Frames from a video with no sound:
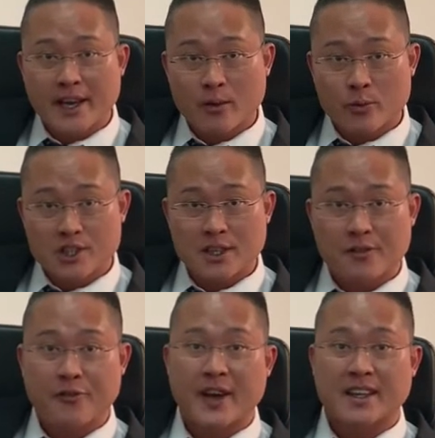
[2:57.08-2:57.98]
which
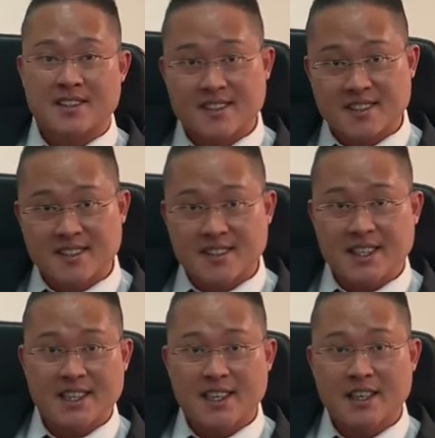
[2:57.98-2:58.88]
affects
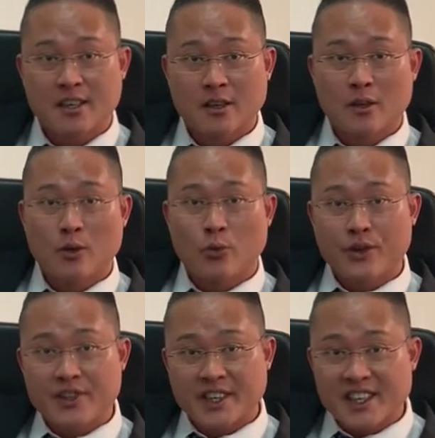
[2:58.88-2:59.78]
C
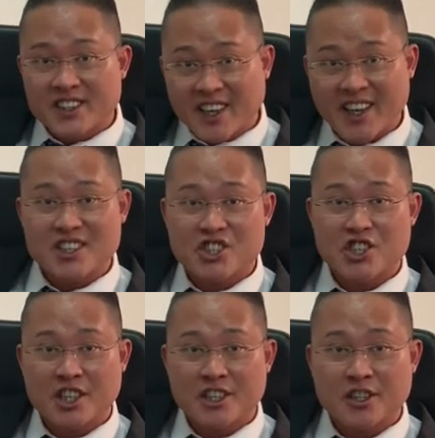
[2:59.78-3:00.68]
with the
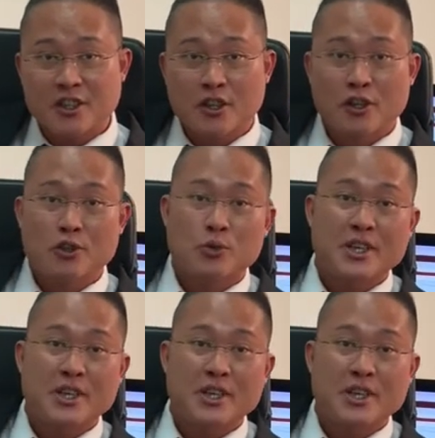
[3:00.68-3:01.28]
intention to